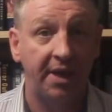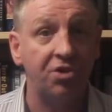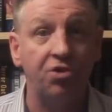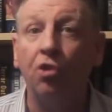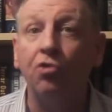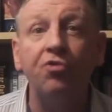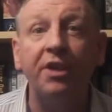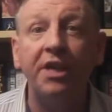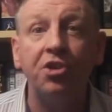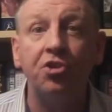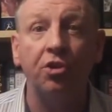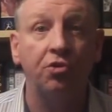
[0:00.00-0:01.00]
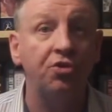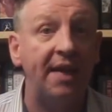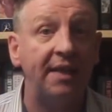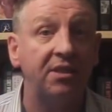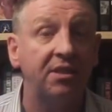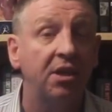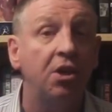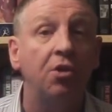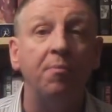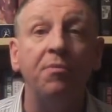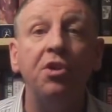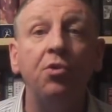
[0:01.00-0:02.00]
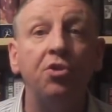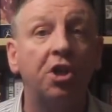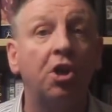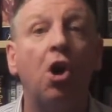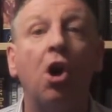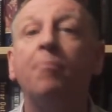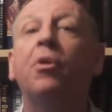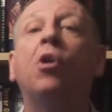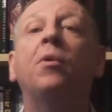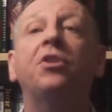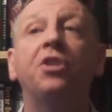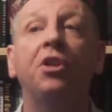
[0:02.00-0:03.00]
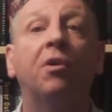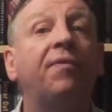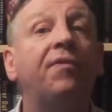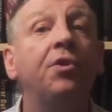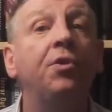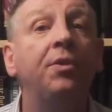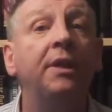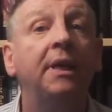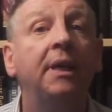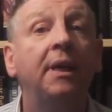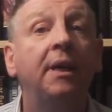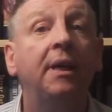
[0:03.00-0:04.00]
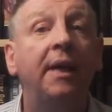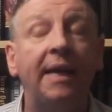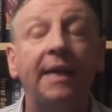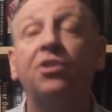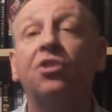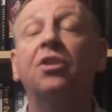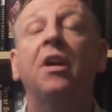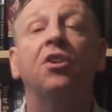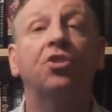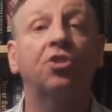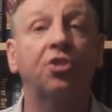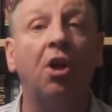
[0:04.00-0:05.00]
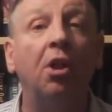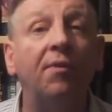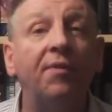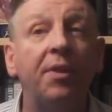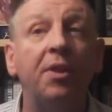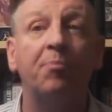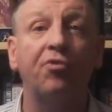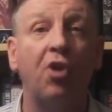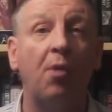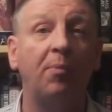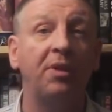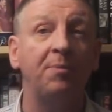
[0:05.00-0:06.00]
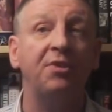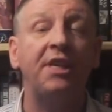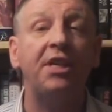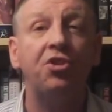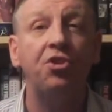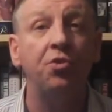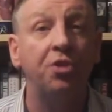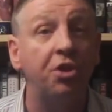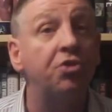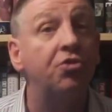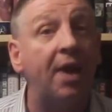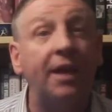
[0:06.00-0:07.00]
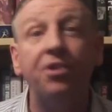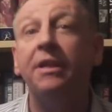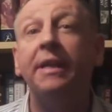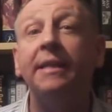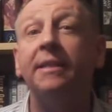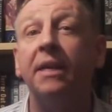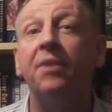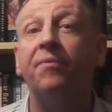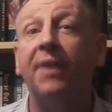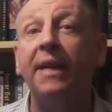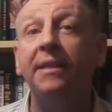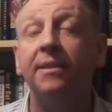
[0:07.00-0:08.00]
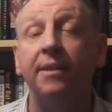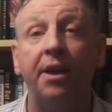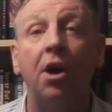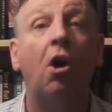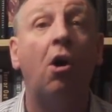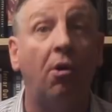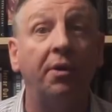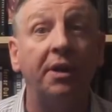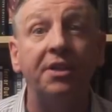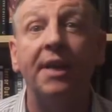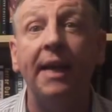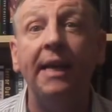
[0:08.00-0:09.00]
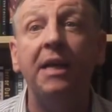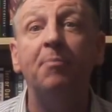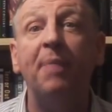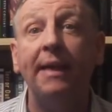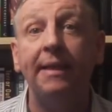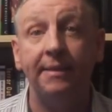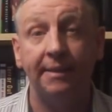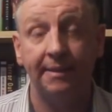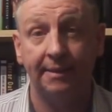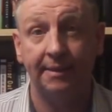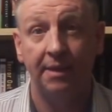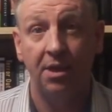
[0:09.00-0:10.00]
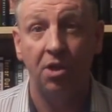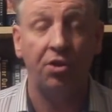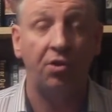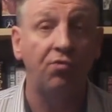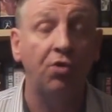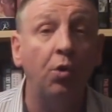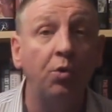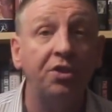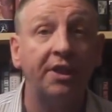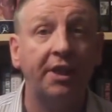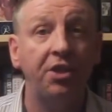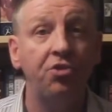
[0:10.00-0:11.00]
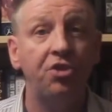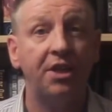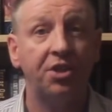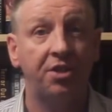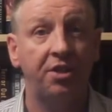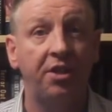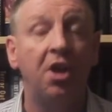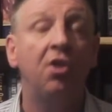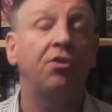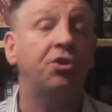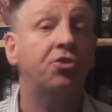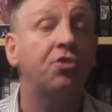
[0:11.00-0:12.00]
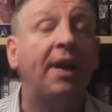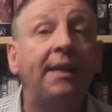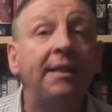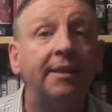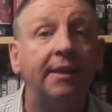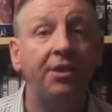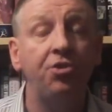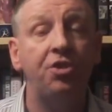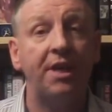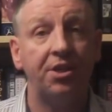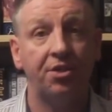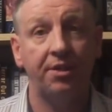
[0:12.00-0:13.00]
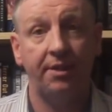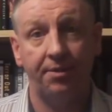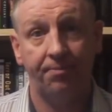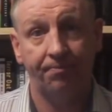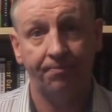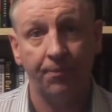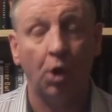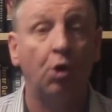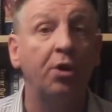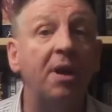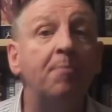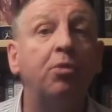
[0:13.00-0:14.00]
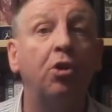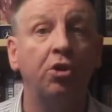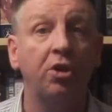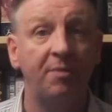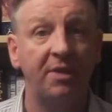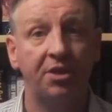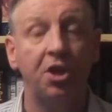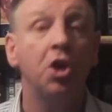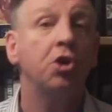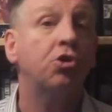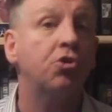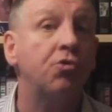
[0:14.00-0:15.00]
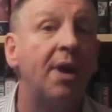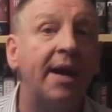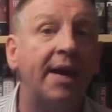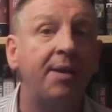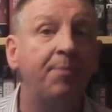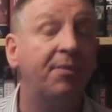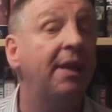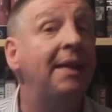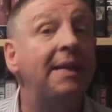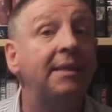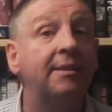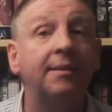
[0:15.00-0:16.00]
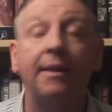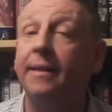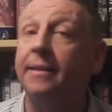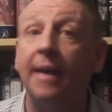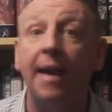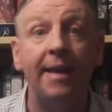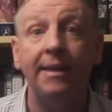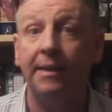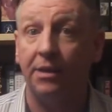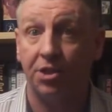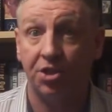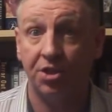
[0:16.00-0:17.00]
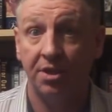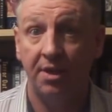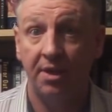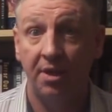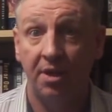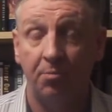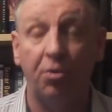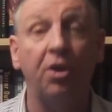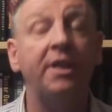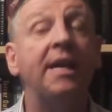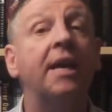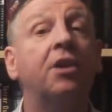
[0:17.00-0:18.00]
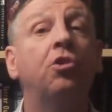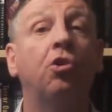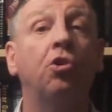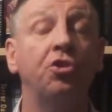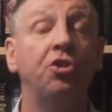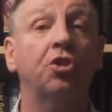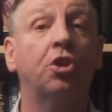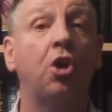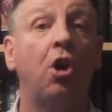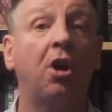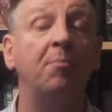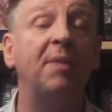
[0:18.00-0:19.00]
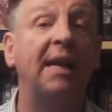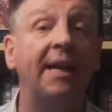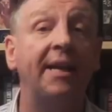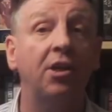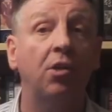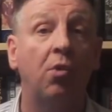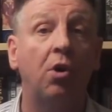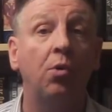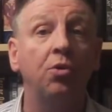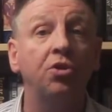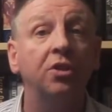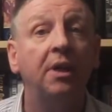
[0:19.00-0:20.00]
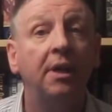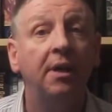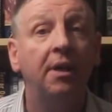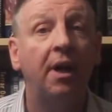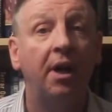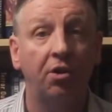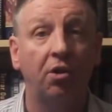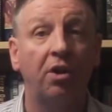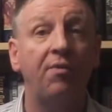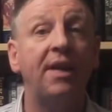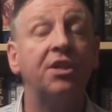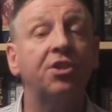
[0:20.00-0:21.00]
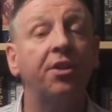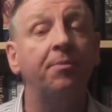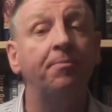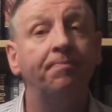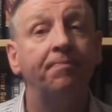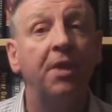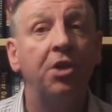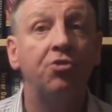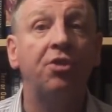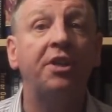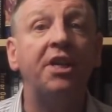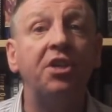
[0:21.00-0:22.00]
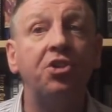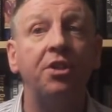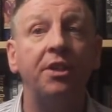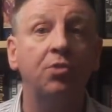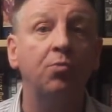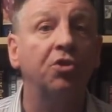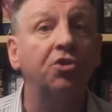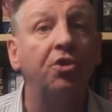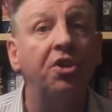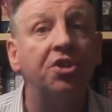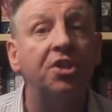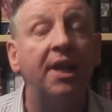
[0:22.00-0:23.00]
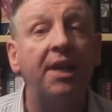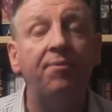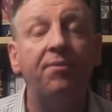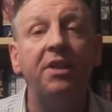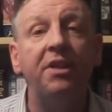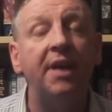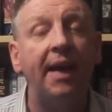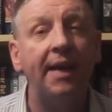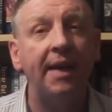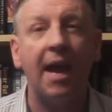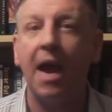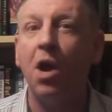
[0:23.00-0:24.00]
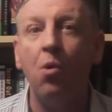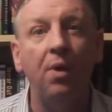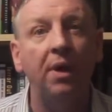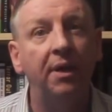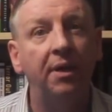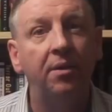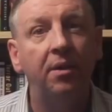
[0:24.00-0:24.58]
is not traditional dress, music, or poetry, or food. It's solving the problems, issues and tragedies they're facing on a daily basis. The roads are congested, the trains are congested, unemployment, crime, the list is endless. But yet, according to Collett, millennial woes and all the rest of them, tradition is what's going to save the day. How?